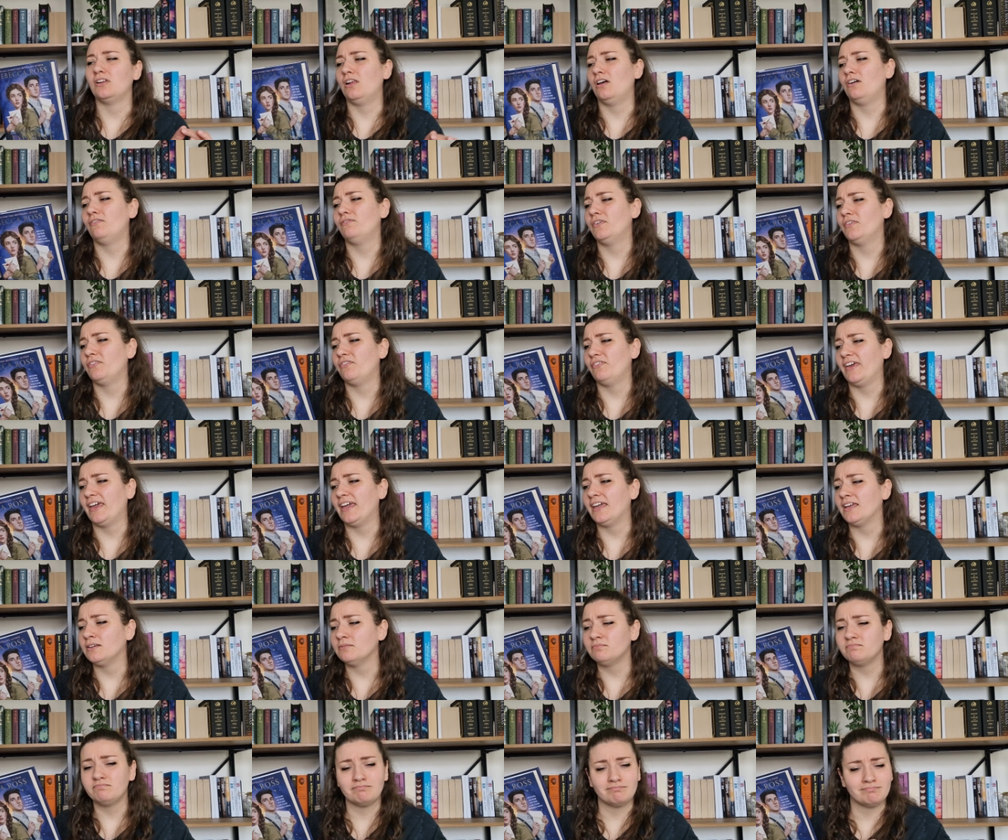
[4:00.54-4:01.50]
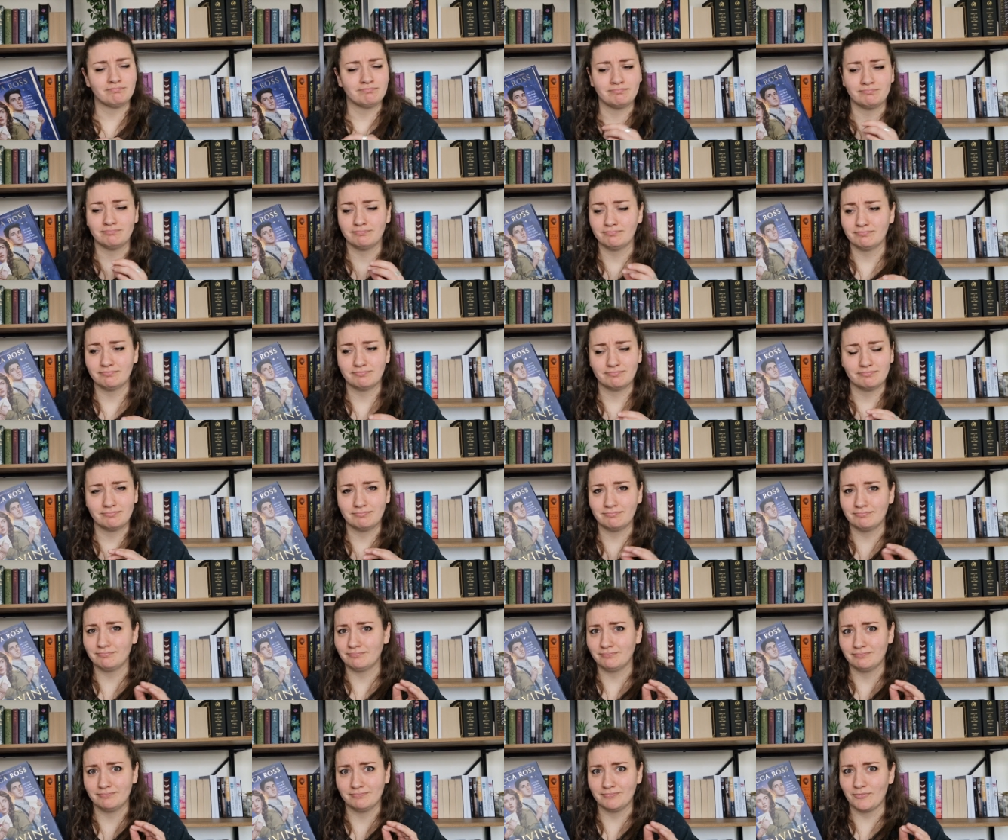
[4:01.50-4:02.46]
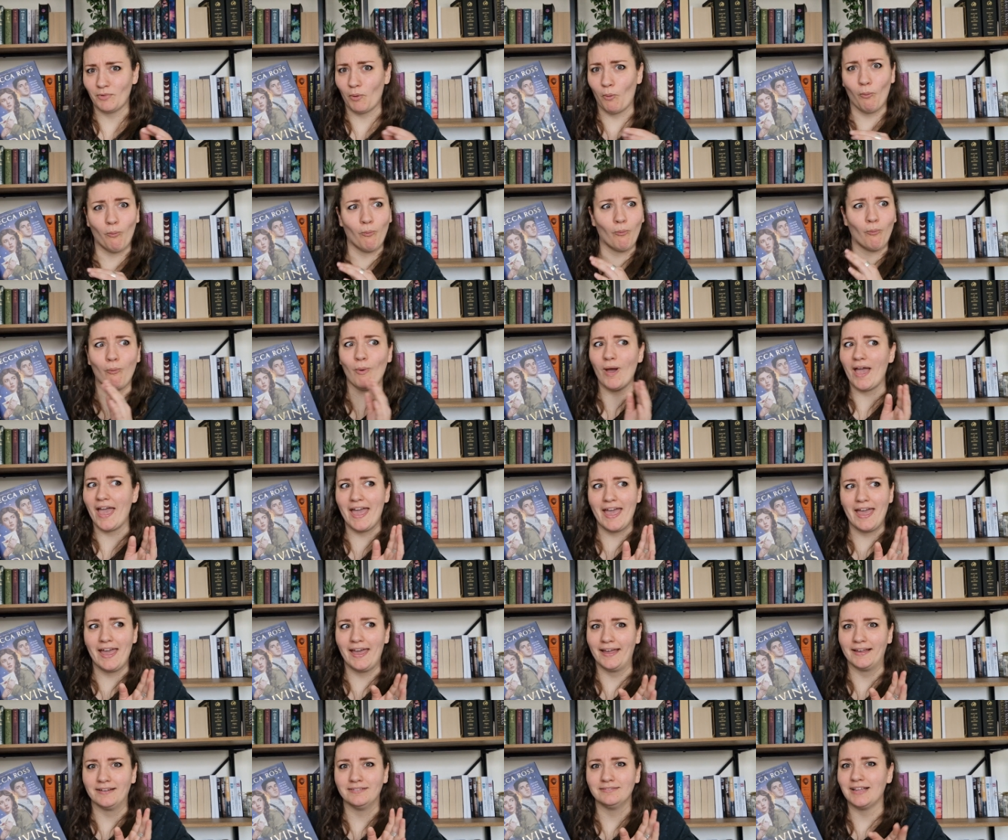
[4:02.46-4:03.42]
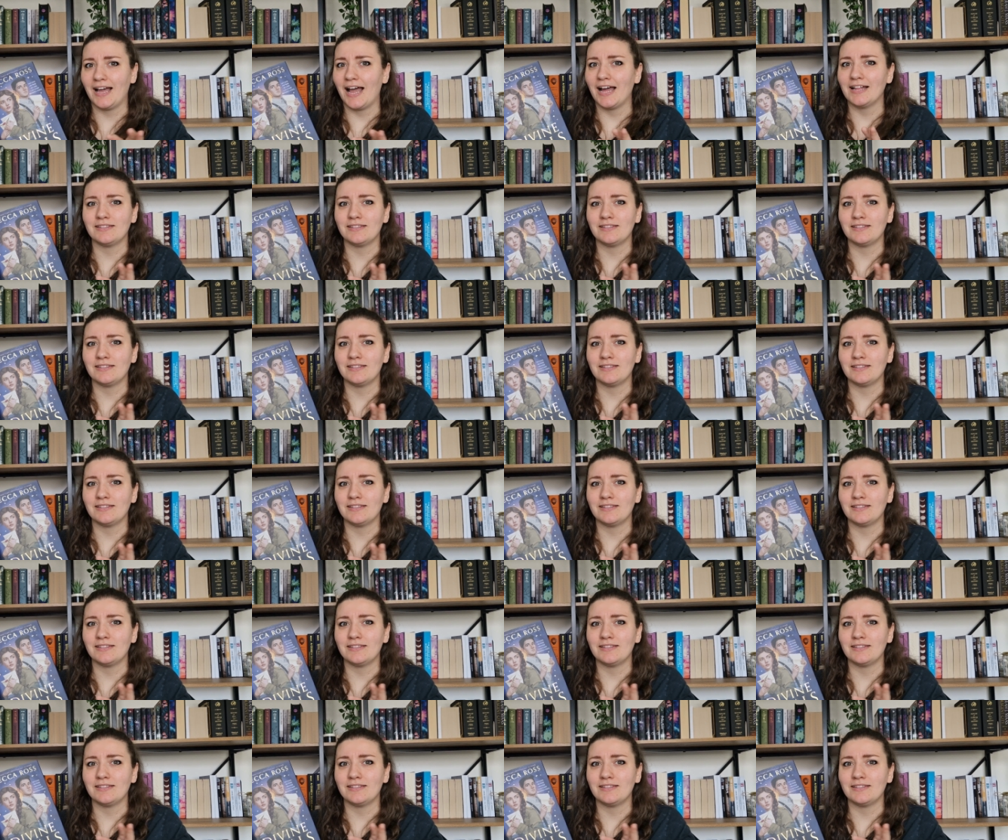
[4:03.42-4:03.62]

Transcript: to lover thing, where?